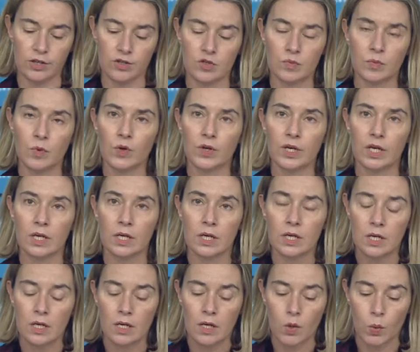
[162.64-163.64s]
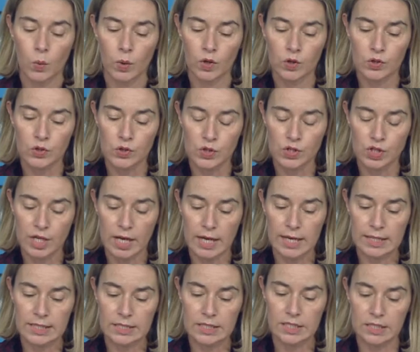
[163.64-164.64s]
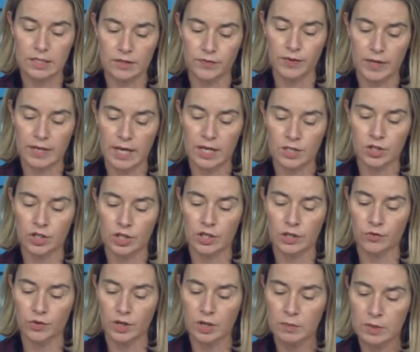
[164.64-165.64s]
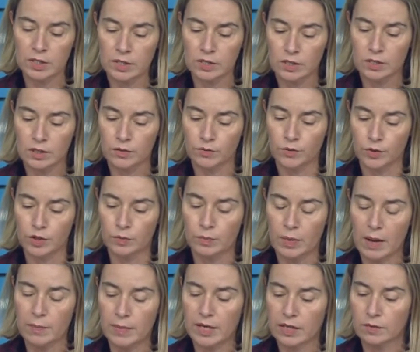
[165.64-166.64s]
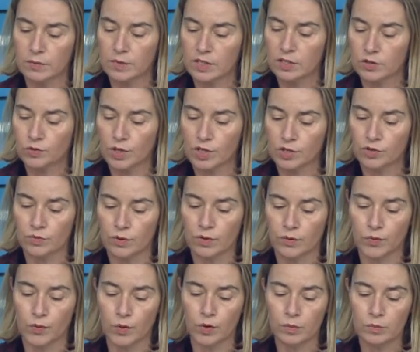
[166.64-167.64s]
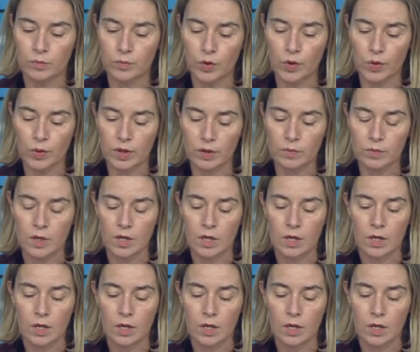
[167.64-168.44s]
this morning, we also signed a financial agreement for the public administration reform program